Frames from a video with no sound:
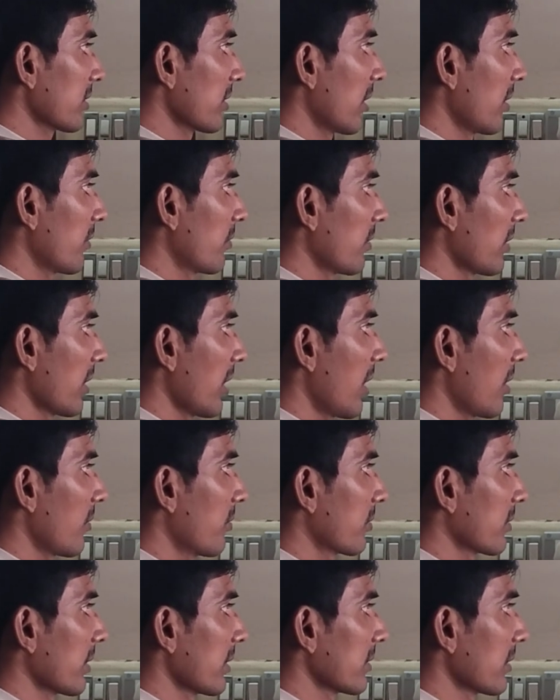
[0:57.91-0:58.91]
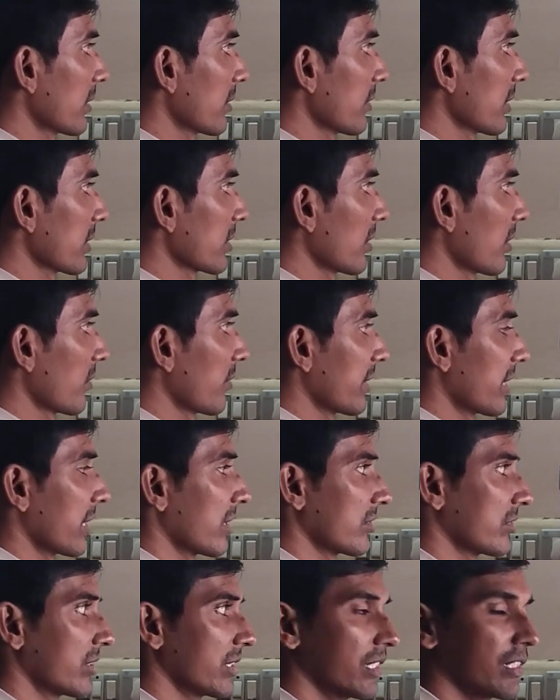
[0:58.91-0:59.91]
of law of conservation of
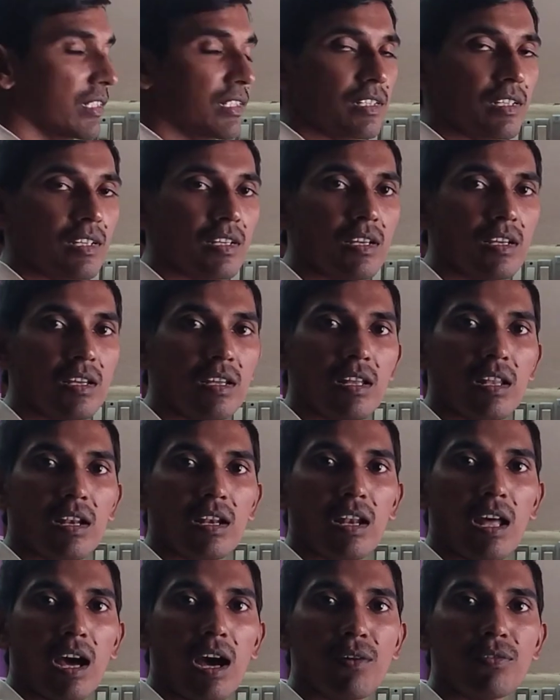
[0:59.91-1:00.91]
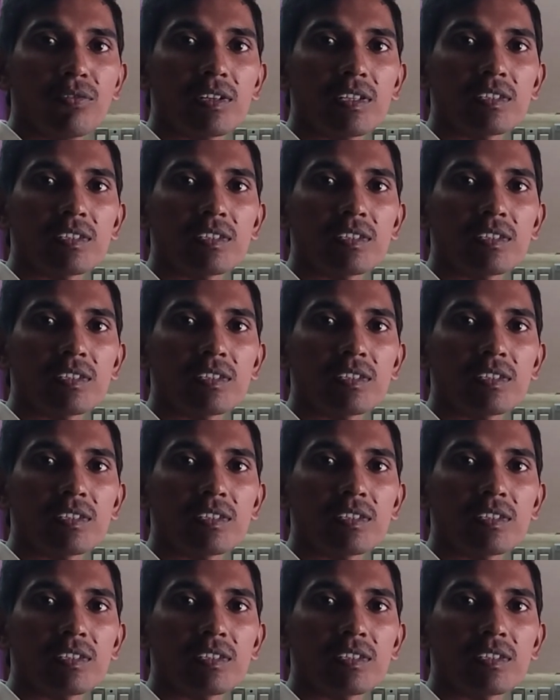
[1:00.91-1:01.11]
energy. Law of